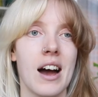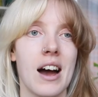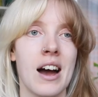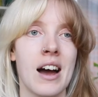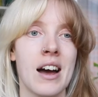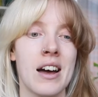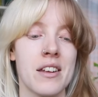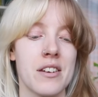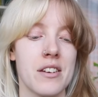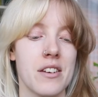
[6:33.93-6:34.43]

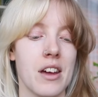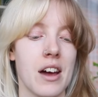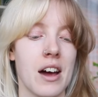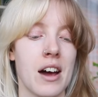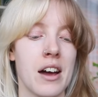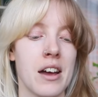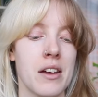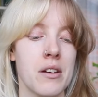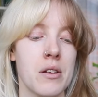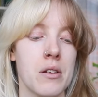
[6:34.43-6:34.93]
and
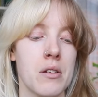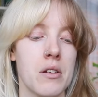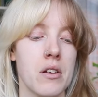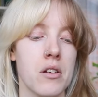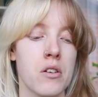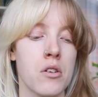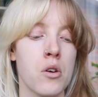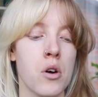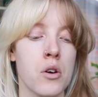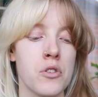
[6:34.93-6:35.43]
I
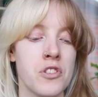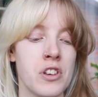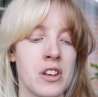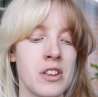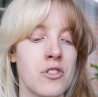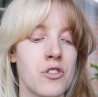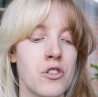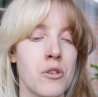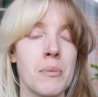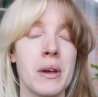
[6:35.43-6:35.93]
got
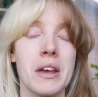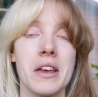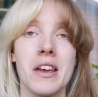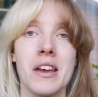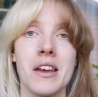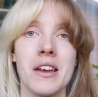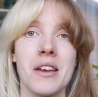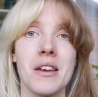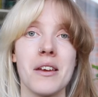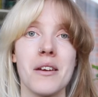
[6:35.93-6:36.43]
into
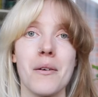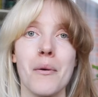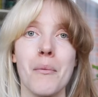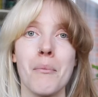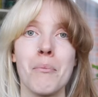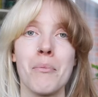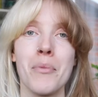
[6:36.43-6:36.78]
making